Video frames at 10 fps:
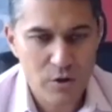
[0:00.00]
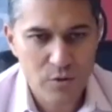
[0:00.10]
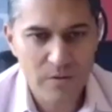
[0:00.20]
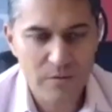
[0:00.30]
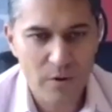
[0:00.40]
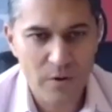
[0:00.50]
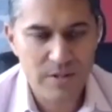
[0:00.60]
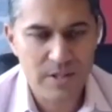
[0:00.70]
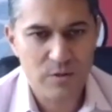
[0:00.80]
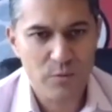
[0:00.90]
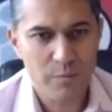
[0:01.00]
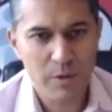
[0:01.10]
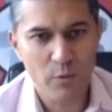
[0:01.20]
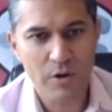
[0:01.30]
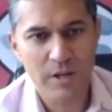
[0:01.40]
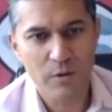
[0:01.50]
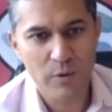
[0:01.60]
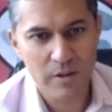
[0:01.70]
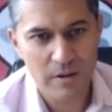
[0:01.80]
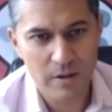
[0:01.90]
for us as we've been working
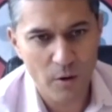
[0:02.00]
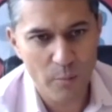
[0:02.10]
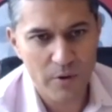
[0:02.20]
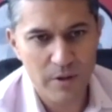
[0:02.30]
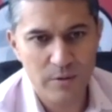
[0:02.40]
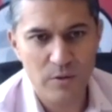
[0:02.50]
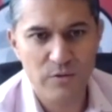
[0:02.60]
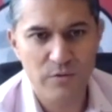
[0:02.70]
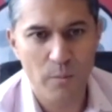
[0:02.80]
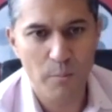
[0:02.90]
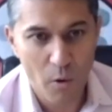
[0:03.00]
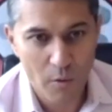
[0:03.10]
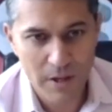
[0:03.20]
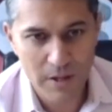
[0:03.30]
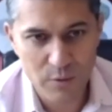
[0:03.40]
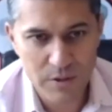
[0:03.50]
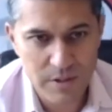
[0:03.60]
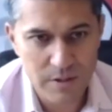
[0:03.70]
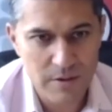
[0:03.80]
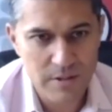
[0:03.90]
with operators for more than 20
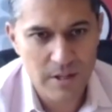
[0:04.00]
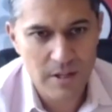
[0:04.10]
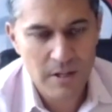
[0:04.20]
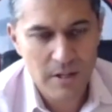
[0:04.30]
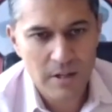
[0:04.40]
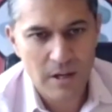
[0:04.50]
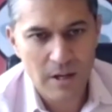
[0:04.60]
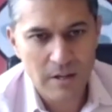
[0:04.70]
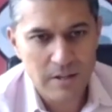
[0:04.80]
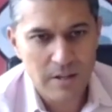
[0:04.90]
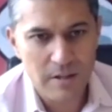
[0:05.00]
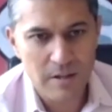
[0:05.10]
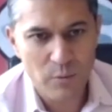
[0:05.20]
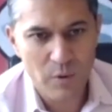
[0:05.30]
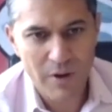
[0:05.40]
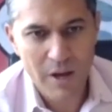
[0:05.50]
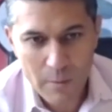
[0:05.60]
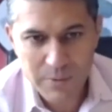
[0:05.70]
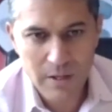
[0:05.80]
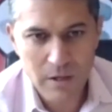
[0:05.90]
years. And we've
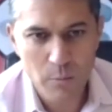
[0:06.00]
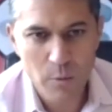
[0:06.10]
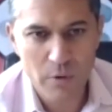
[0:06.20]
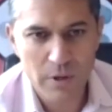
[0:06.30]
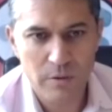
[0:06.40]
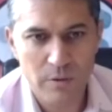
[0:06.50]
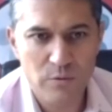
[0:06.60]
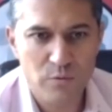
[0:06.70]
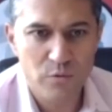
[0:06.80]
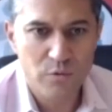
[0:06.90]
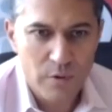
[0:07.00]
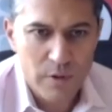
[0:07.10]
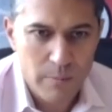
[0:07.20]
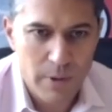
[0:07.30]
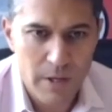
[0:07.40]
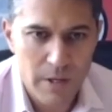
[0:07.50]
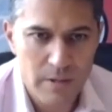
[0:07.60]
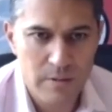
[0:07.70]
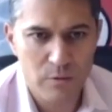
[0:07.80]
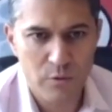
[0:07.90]
helped telecom operators to grow their
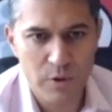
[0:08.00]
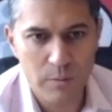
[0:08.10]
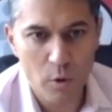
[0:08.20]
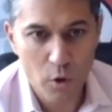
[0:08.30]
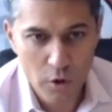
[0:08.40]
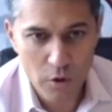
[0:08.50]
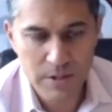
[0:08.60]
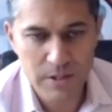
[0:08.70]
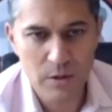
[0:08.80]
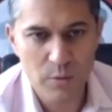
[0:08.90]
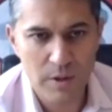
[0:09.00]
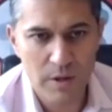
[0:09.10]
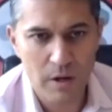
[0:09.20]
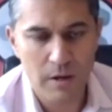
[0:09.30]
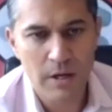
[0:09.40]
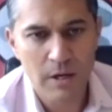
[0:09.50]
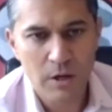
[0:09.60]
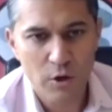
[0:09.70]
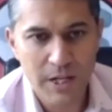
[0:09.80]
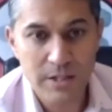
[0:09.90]
base, to create more loyalty with our
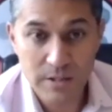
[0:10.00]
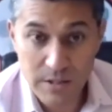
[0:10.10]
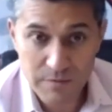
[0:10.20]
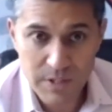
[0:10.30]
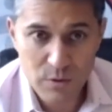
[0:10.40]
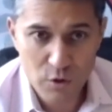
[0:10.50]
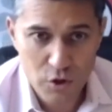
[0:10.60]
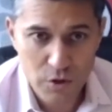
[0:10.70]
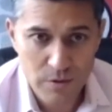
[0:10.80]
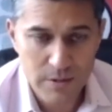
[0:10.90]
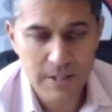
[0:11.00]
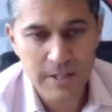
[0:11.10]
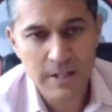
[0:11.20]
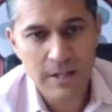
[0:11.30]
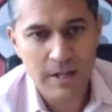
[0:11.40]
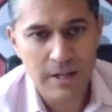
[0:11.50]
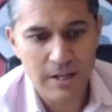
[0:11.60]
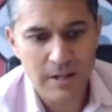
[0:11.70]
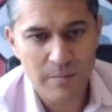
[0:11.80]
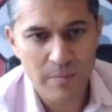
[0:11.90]
connected TV solutions.
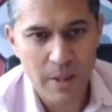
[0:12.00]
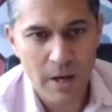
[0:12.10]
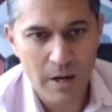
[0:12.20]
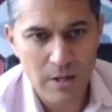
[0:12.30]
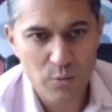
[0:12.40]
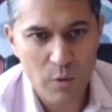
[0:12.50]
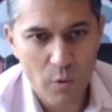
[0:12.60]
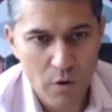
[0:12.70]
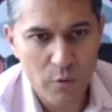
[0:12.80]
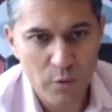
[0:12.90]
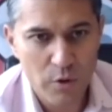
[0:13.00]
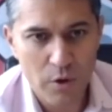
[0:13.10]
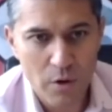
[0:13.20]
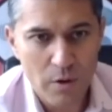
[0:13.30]
And as we work through the year,